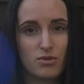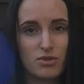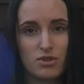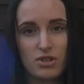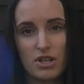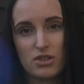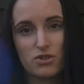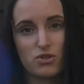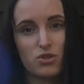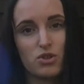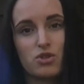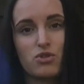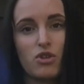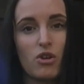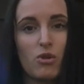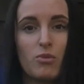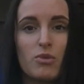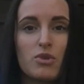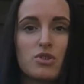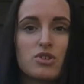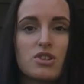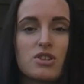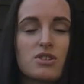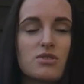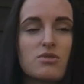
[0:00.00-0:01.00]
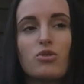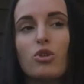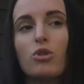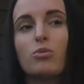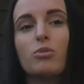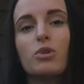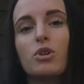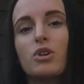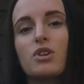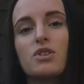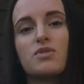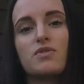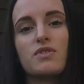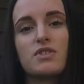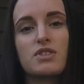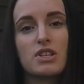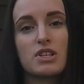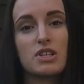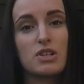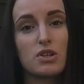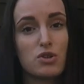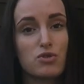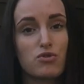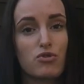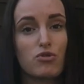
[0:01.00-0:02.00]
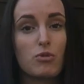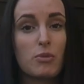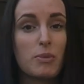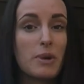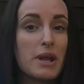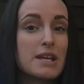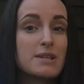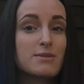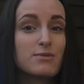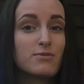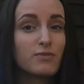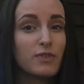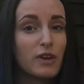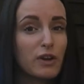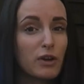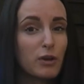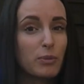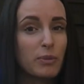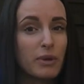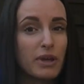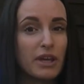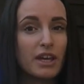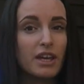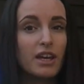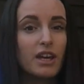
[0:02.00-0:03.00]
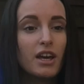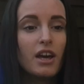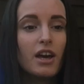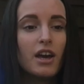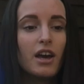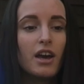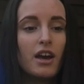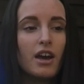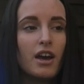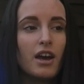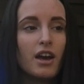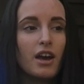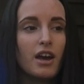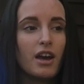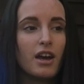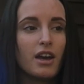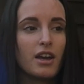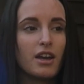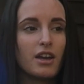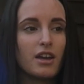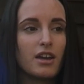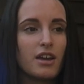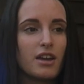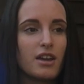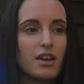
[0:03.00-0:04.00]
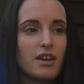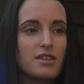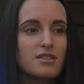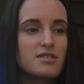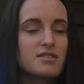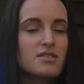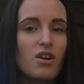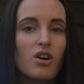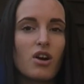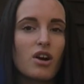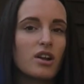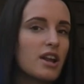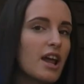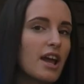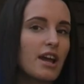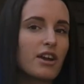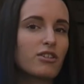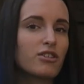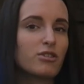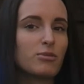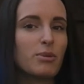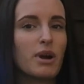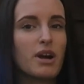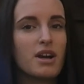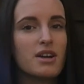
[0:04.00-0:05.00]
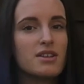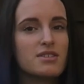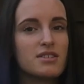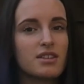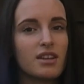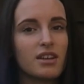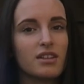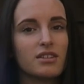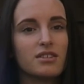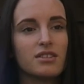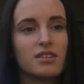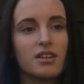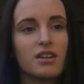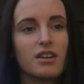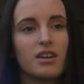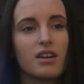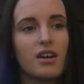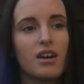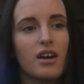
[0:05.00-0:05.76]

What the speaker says: testosterone, which is normal because of his testosterone replacement therapy. He's not an angry person.